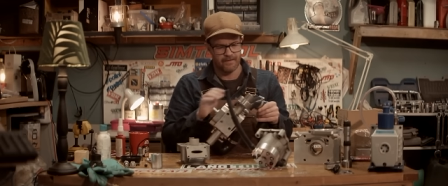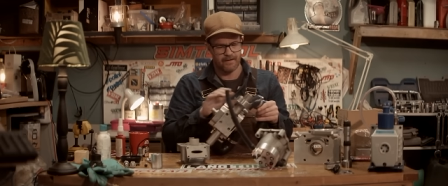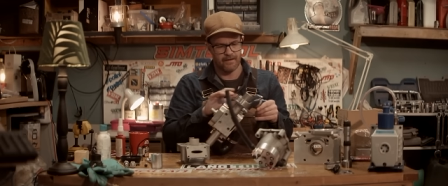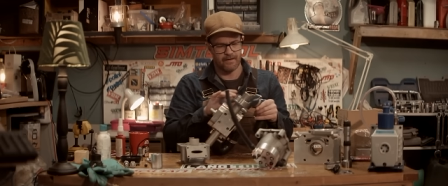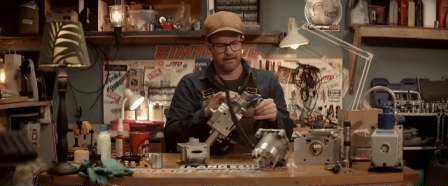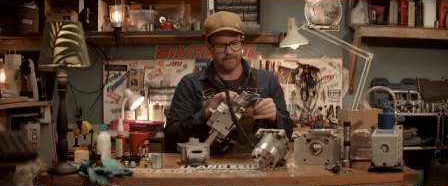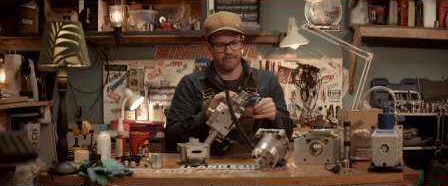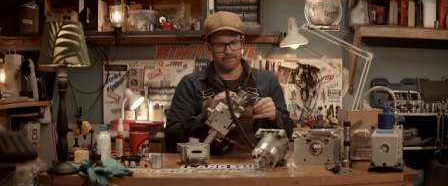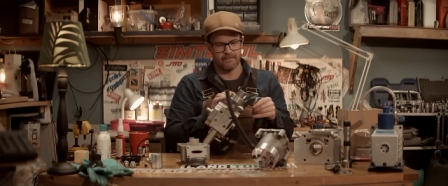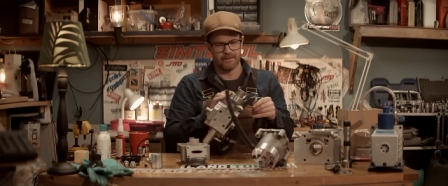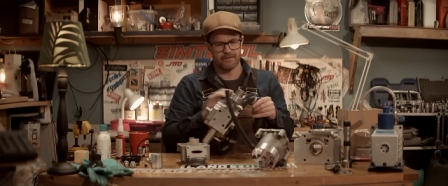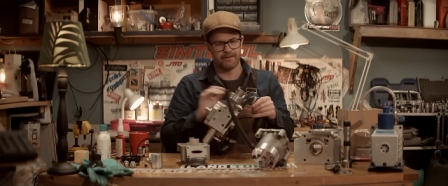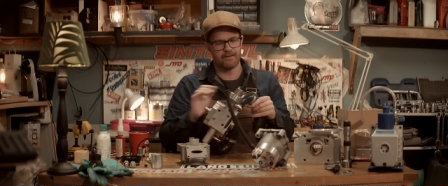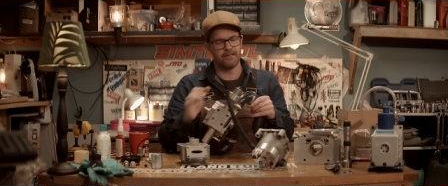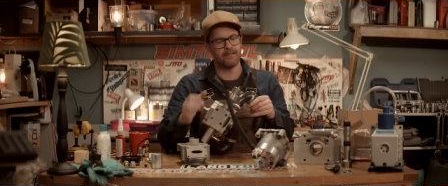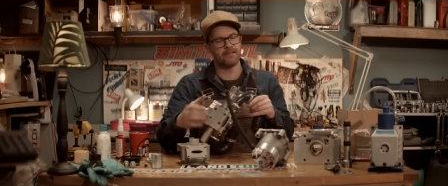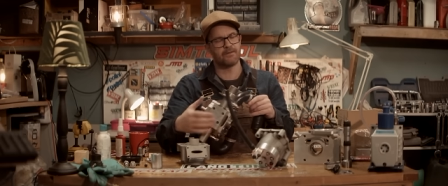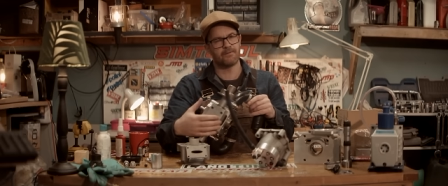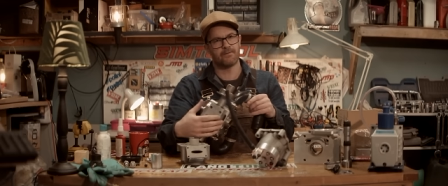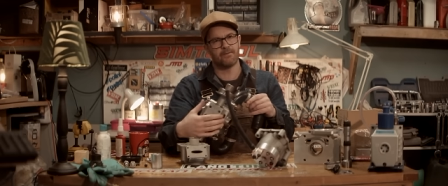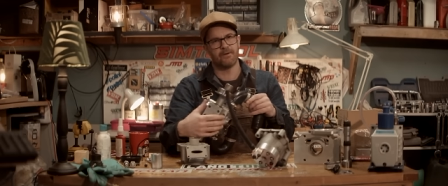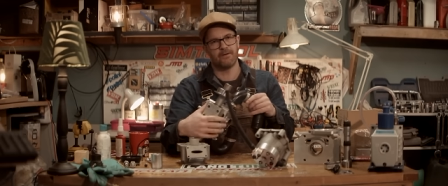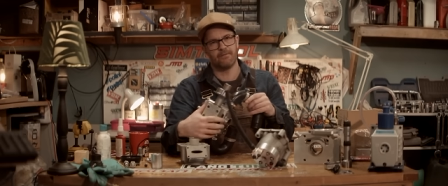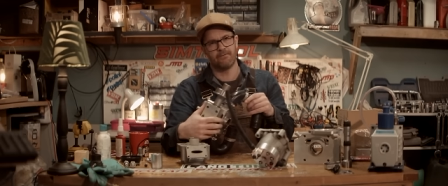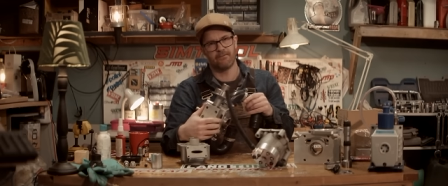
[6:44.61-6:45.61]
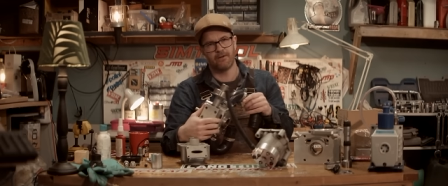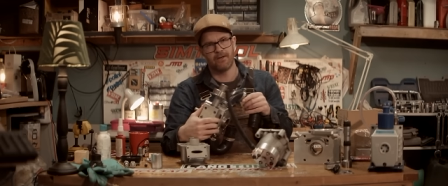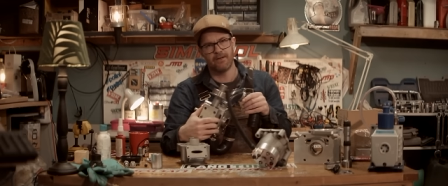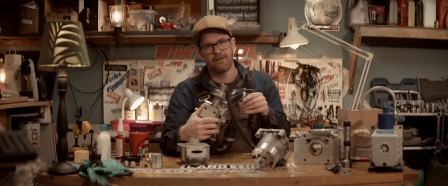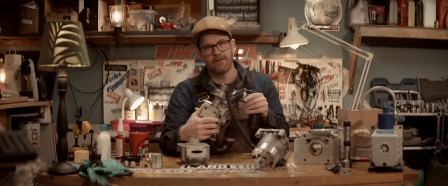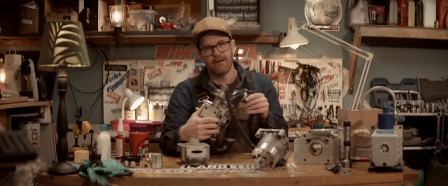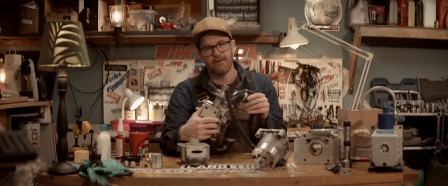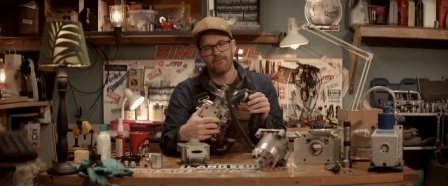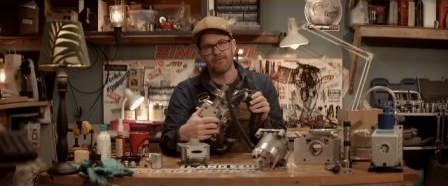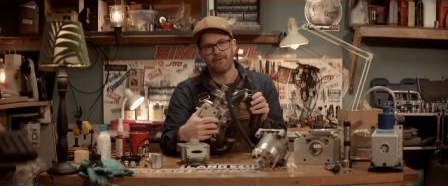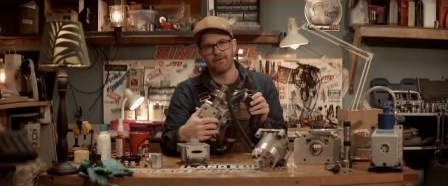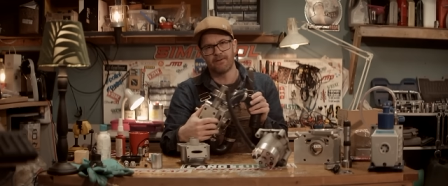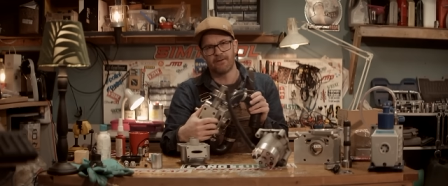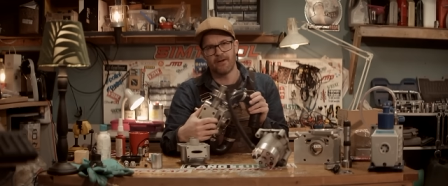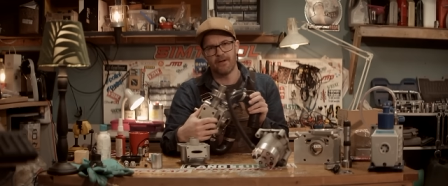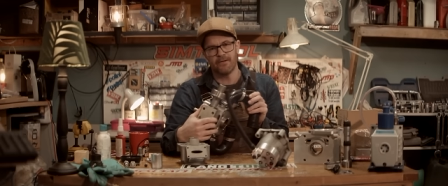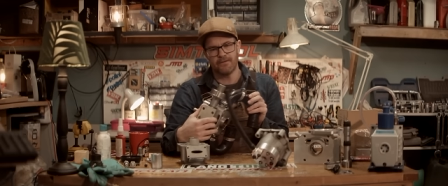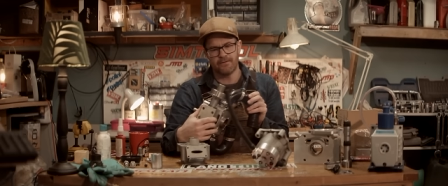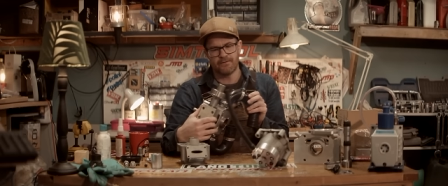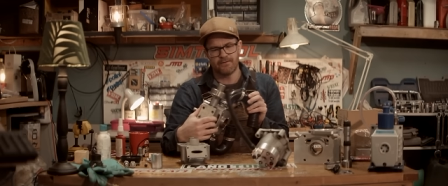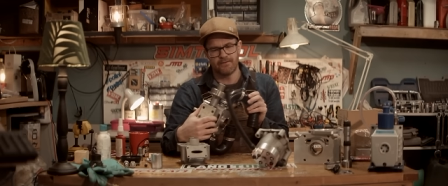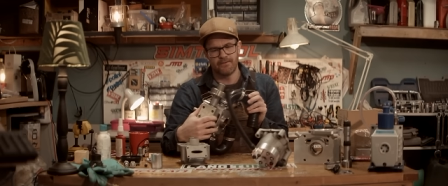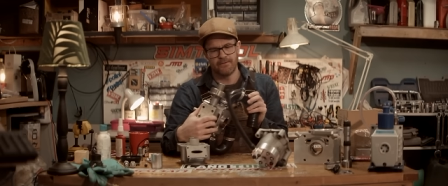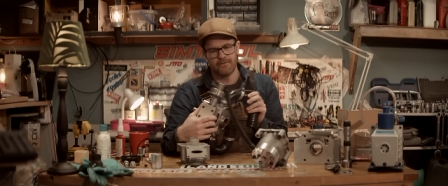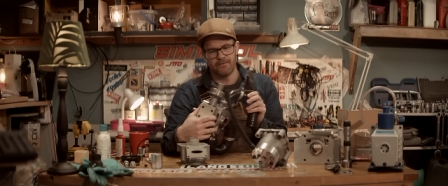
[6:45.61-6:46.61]
And but this we, we never
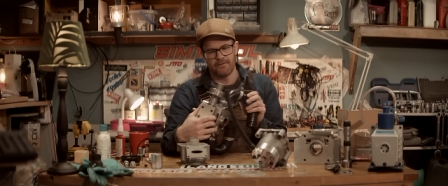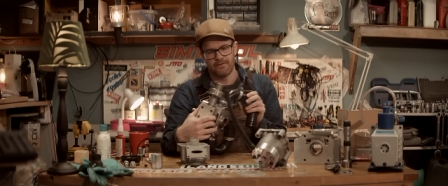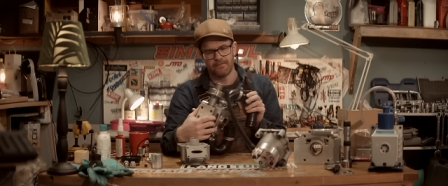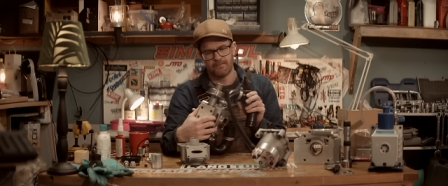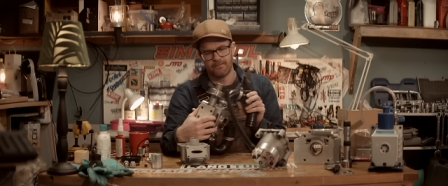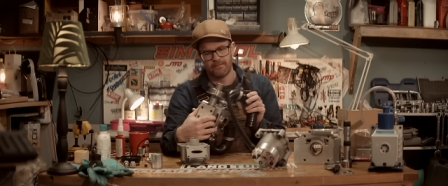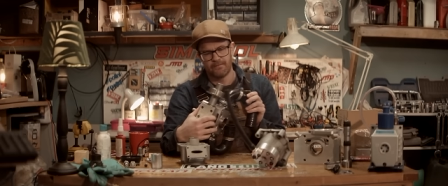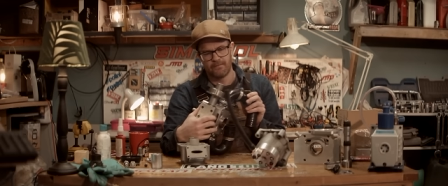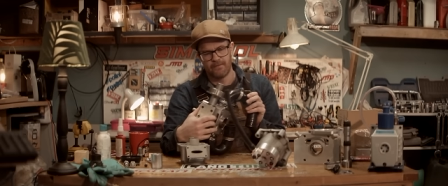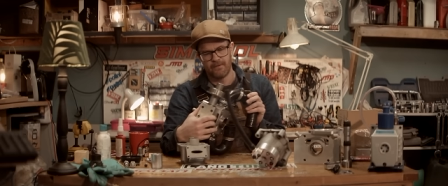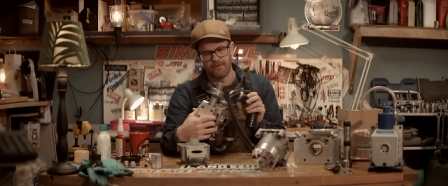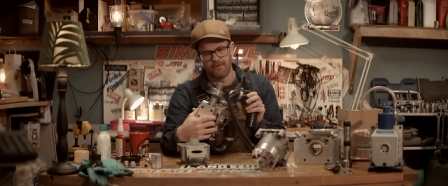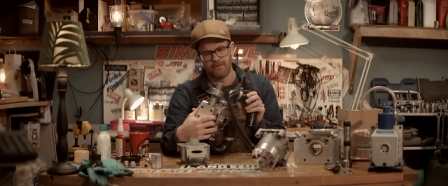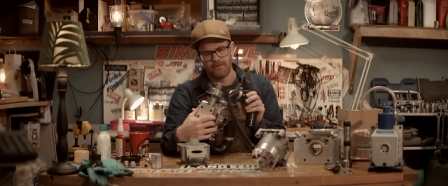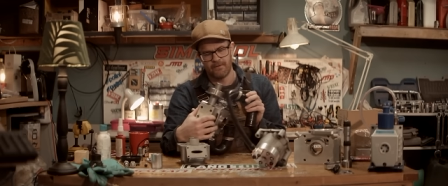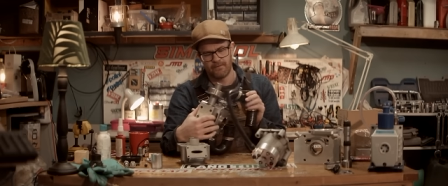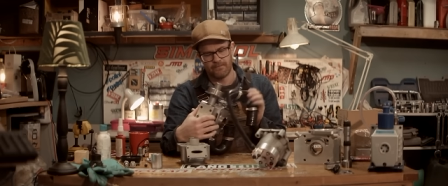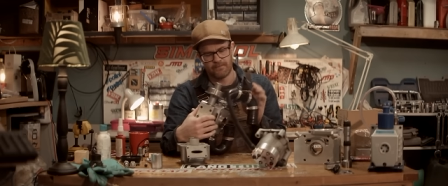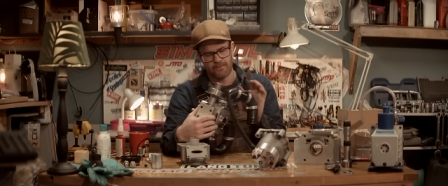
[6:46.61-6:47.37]
got to uh,